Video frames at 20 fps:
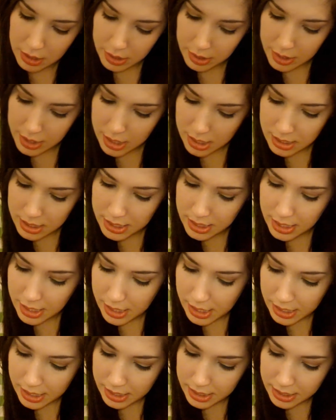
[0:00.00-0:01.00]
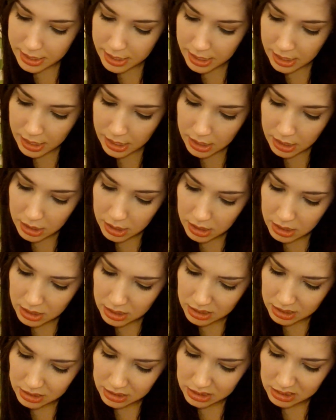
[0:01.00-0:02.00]
This is,
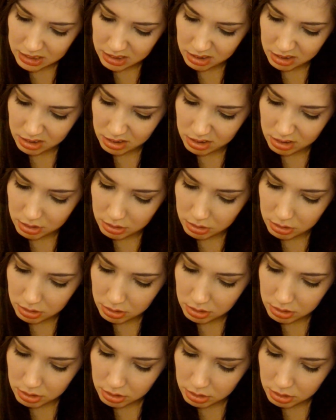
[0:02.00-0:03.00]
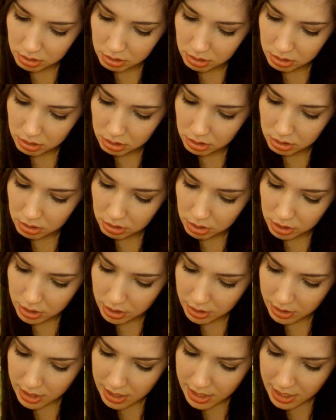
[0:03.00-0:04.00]

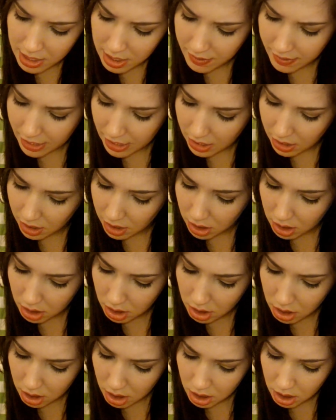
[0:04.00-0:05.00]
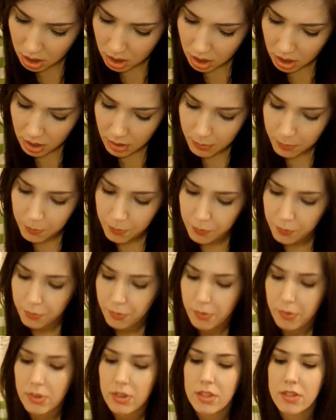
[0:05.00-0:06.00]
get out of that.
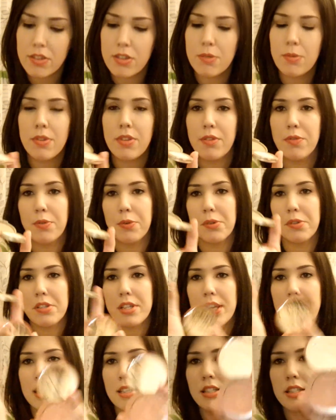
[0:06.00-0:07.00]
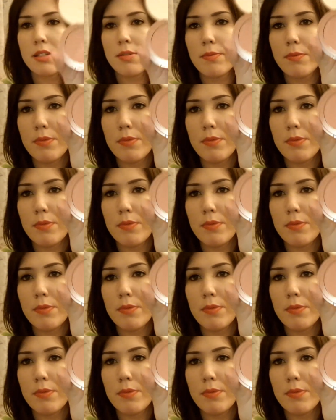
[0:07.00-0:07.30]
This is what the full size